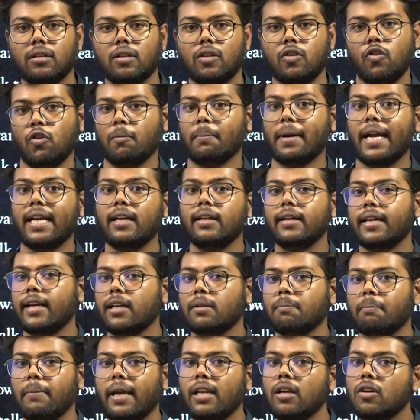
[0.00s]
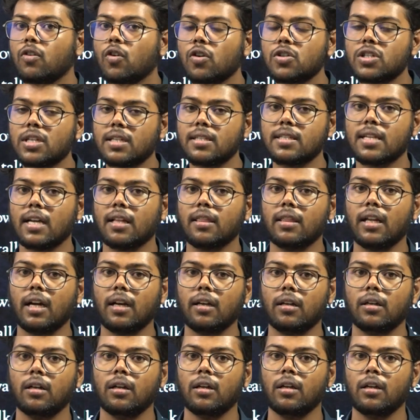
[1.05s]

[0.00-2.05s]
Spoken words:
you might get many questions on that.